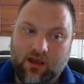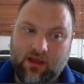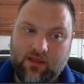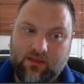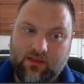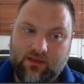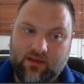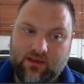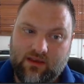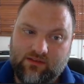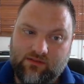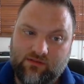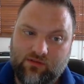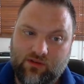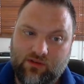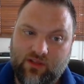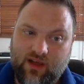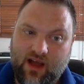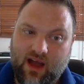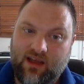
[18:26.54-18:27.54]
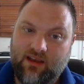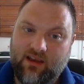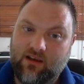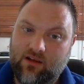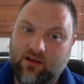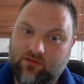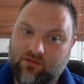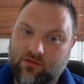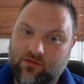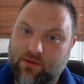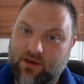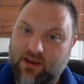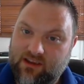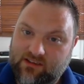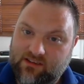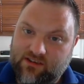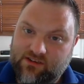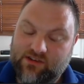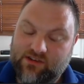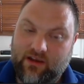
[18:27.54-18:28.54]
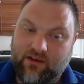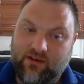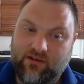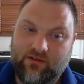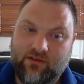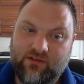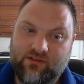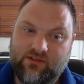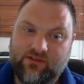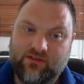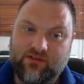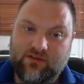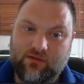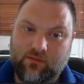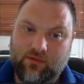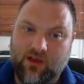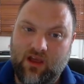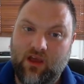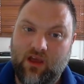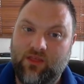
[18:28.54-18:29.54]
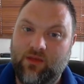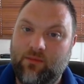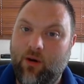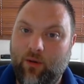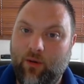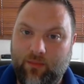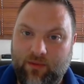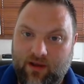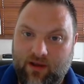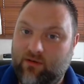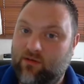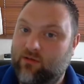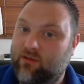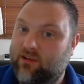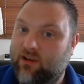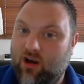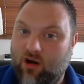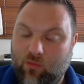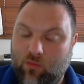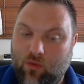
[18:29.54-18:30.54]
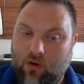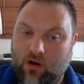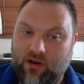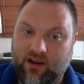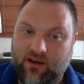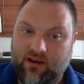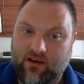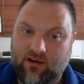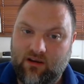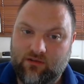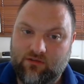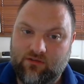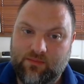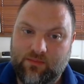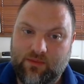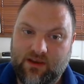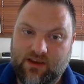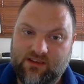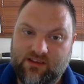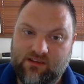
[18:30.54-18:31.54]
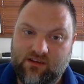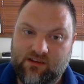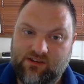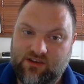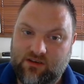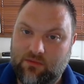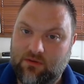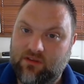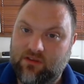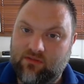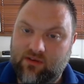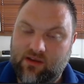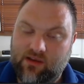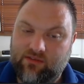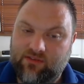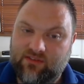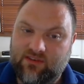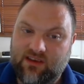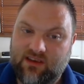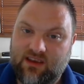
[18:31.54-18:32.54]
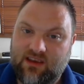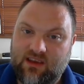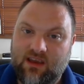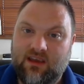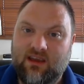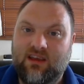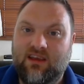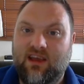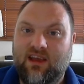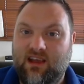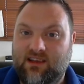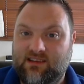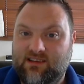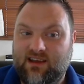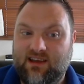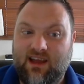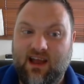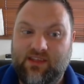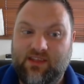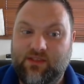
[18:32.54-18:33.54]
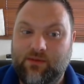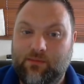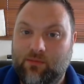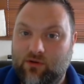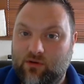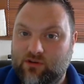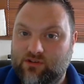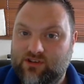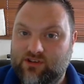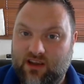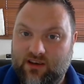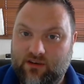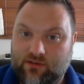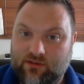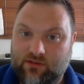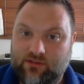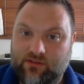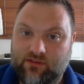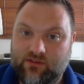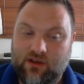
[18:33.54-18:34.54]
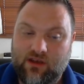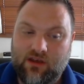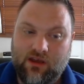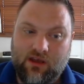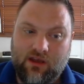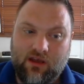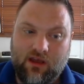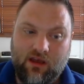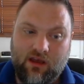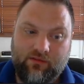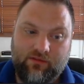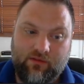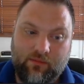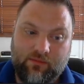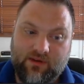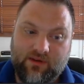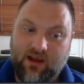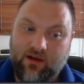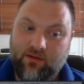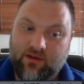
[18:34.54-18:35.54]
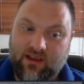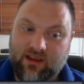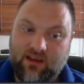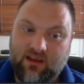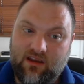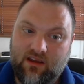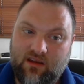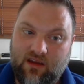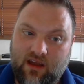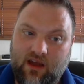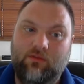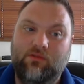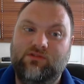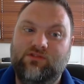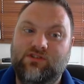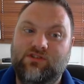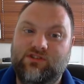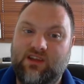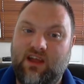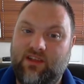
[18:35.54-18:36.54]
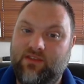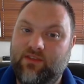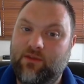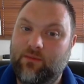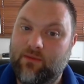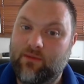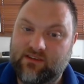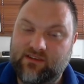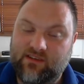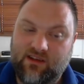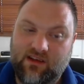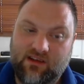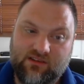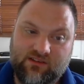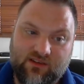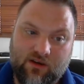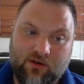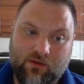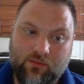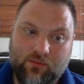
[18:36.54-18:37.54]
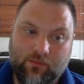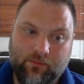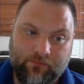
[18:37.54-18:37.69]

These are all the analog repeater channels. At the moment I've only got one analog repeater, GB3FC. As I add the more channels from down here, I would just add them into that zone.